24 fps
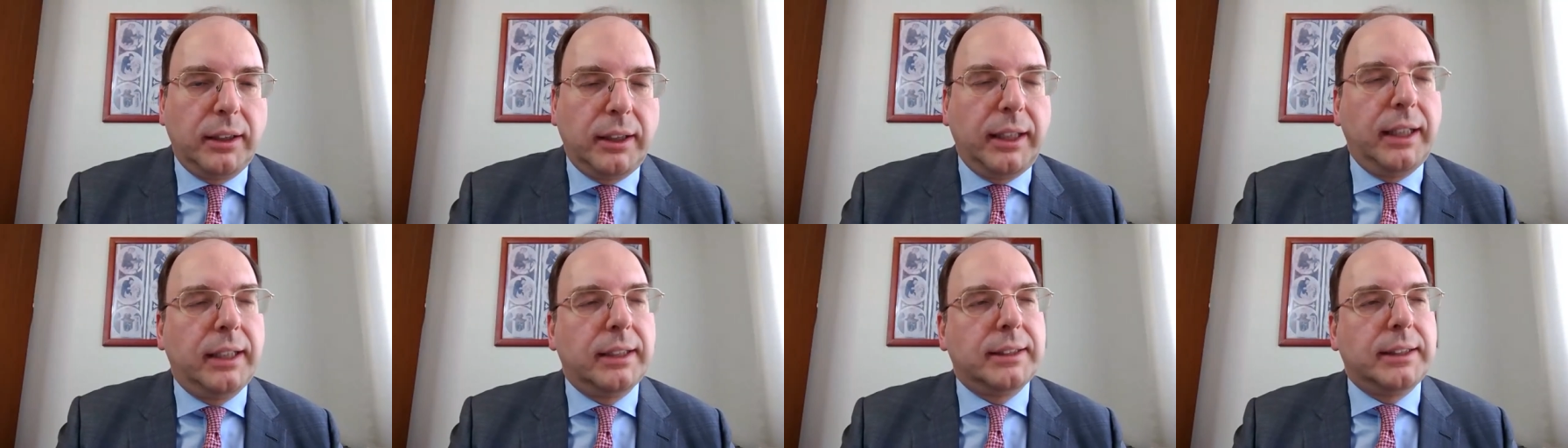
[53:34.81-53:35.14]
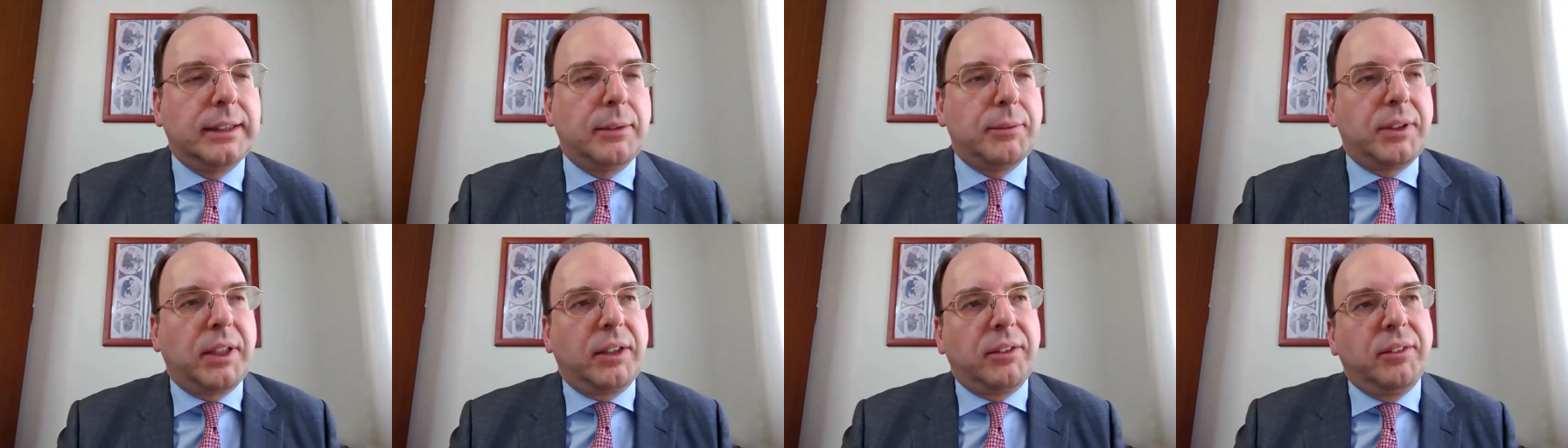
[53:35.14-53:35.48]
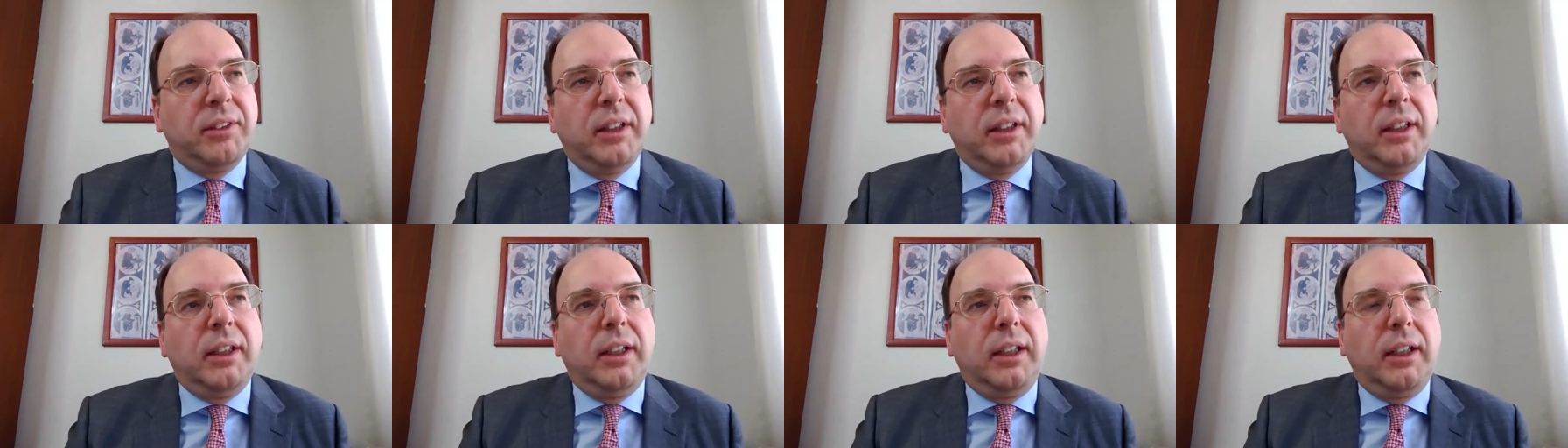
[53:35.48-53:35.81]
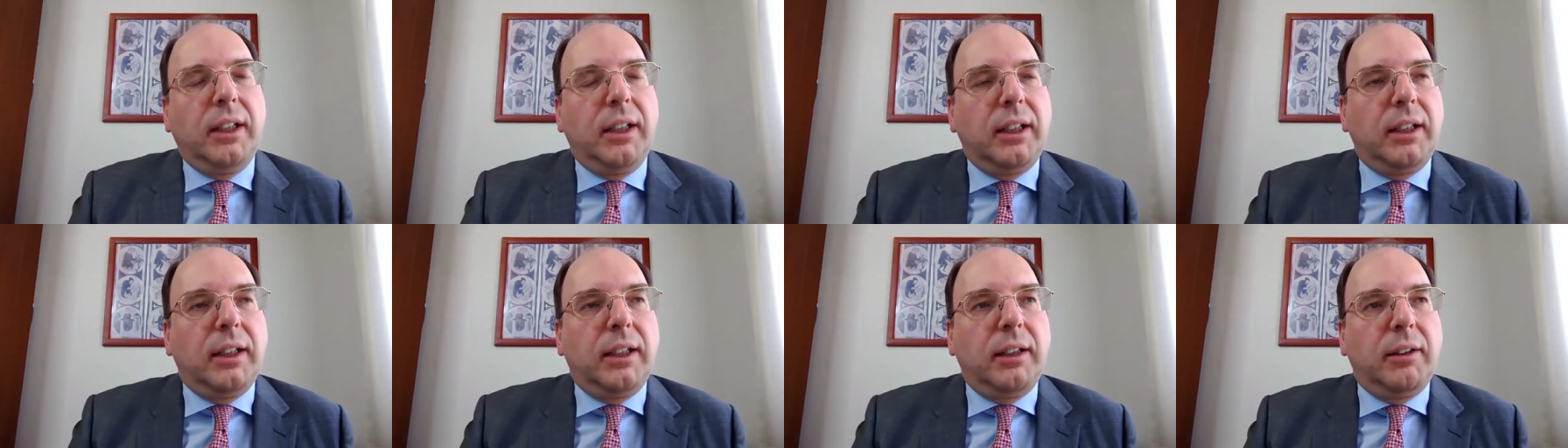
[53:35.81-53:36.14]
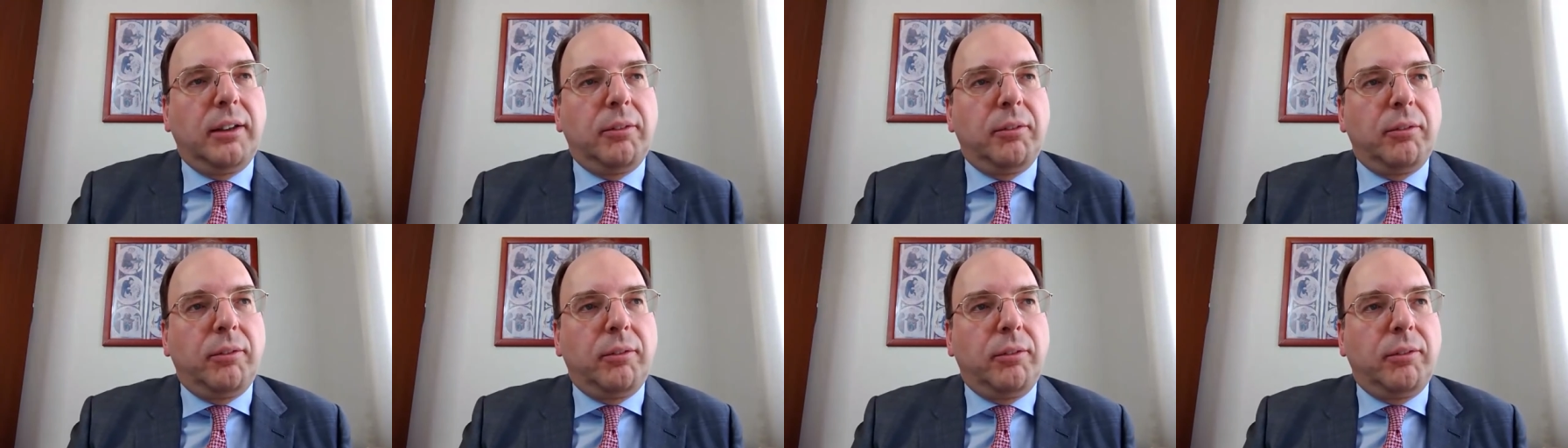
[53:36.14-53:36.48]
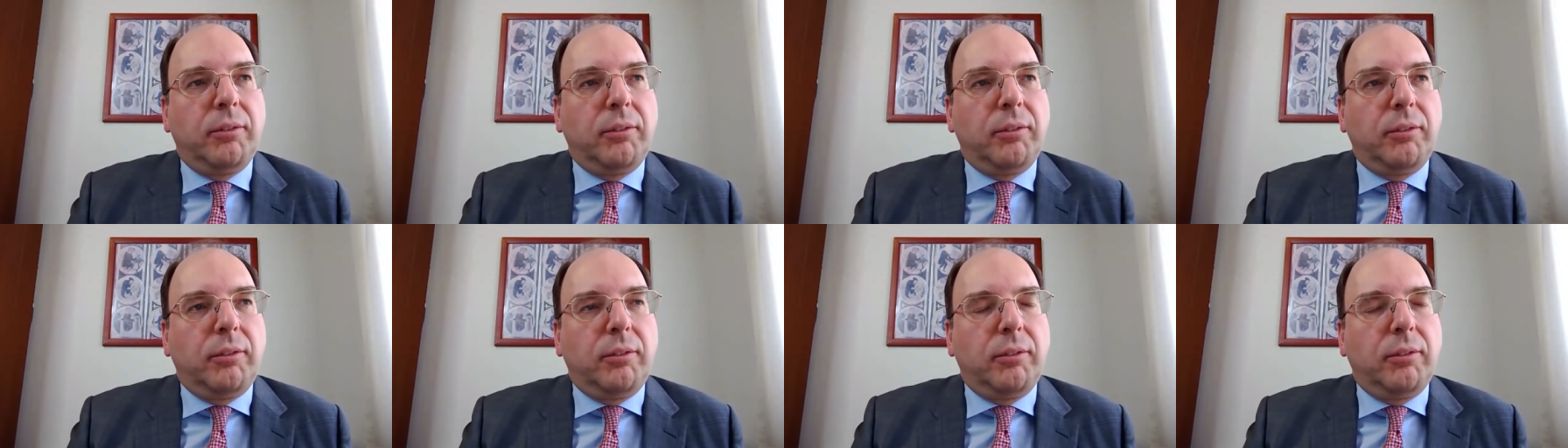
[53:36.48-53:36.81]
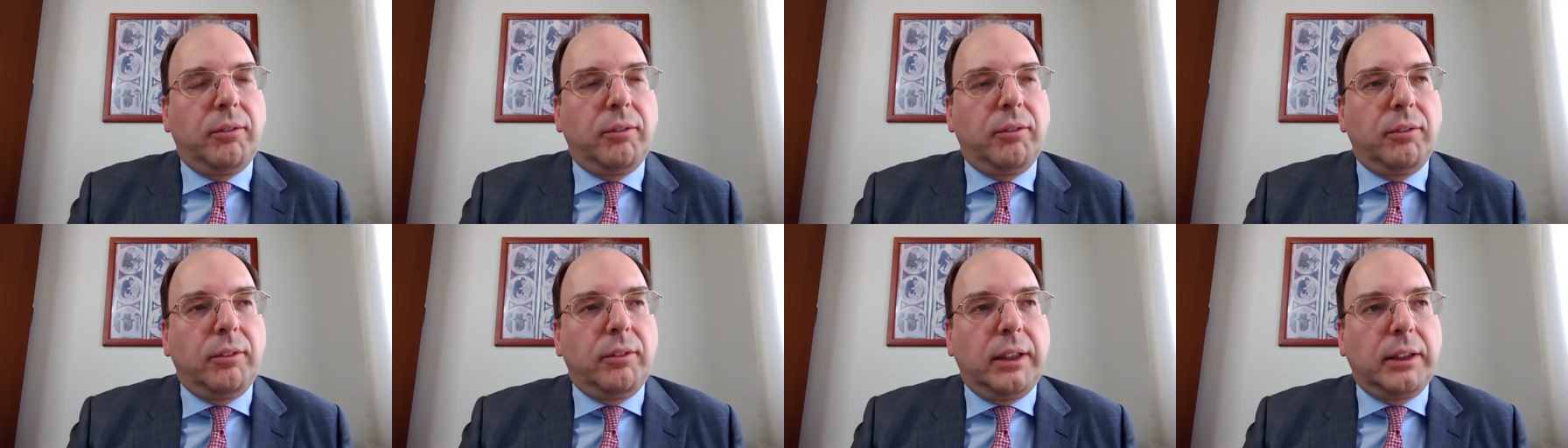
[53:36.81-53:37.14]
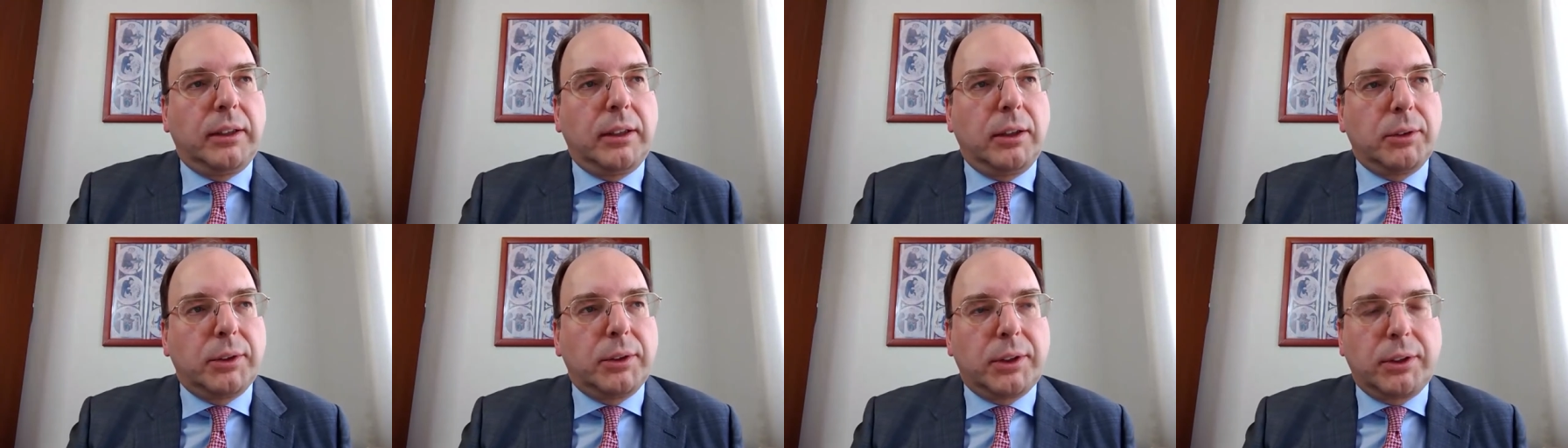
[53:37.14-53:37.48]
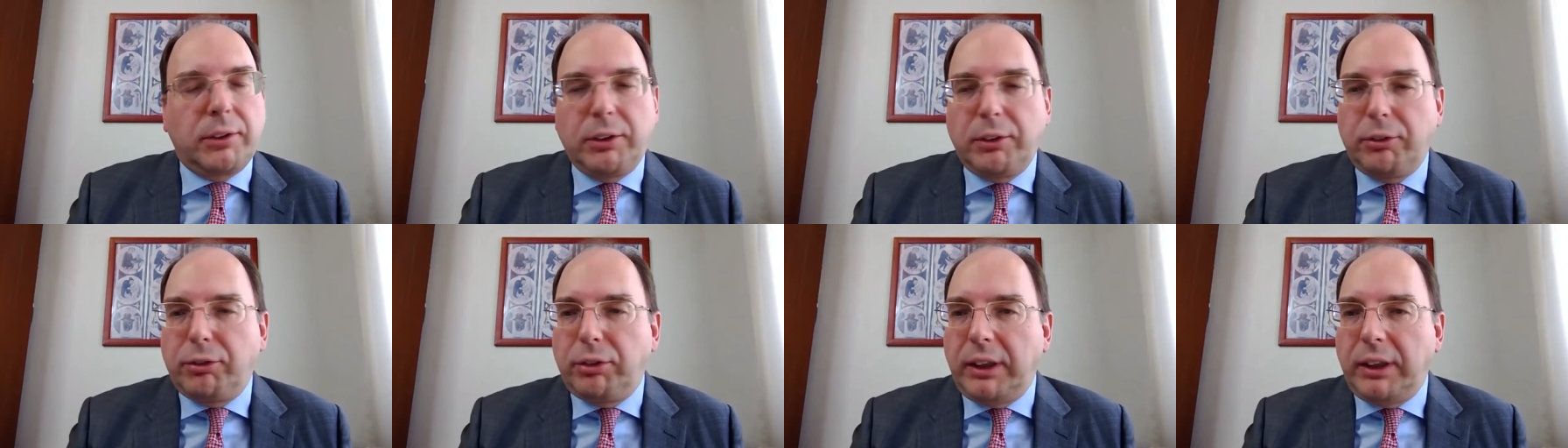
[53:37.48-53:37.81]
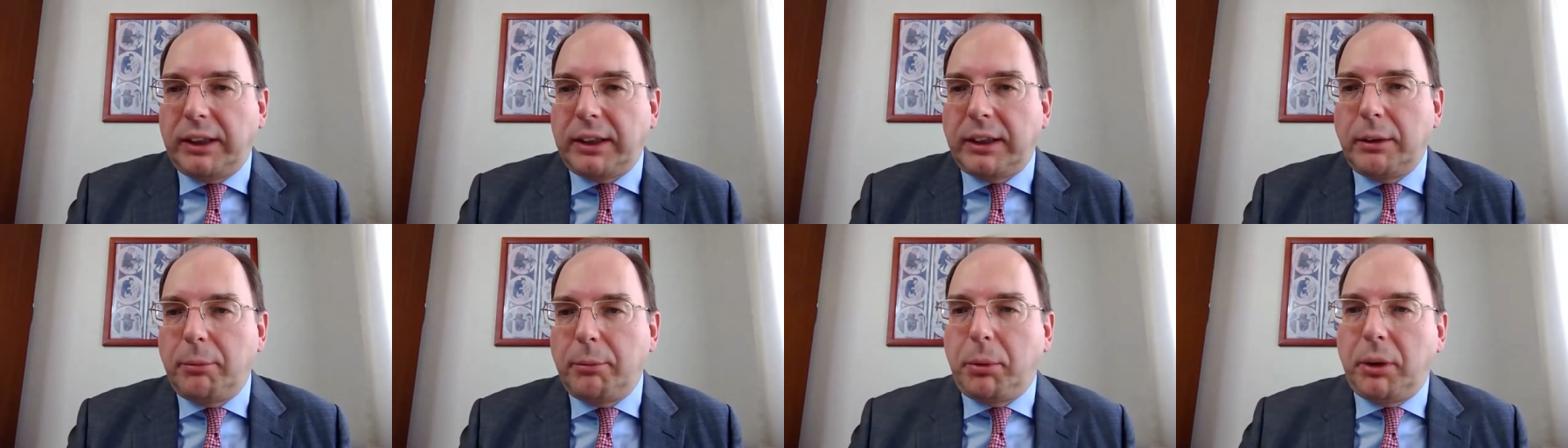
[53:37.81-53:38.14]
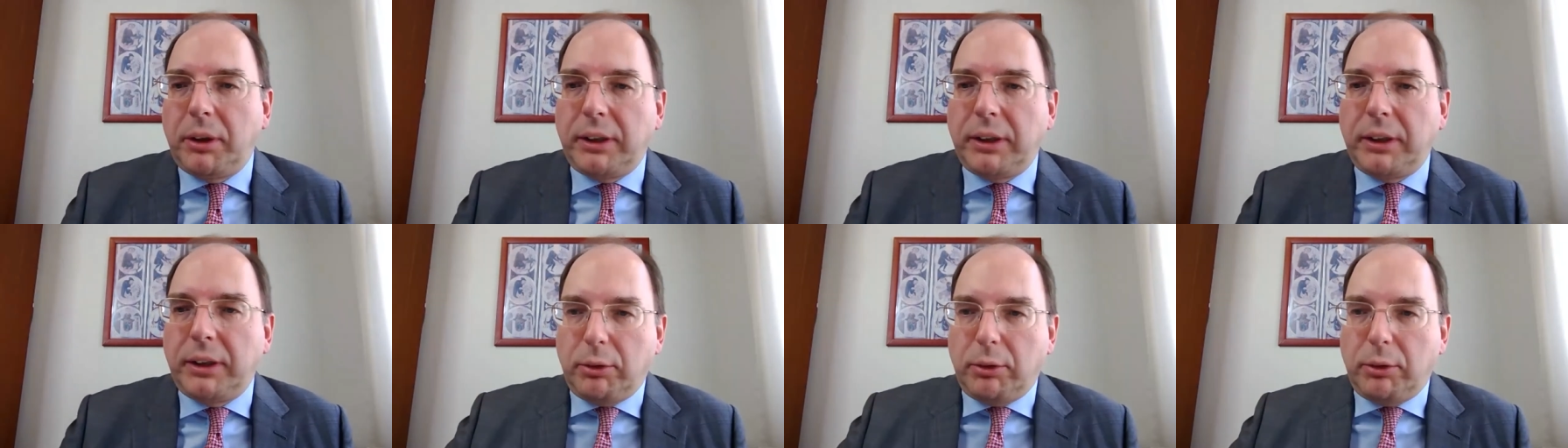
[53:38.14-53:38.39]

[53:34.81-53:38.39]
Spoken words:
add something that I was reflecting upon,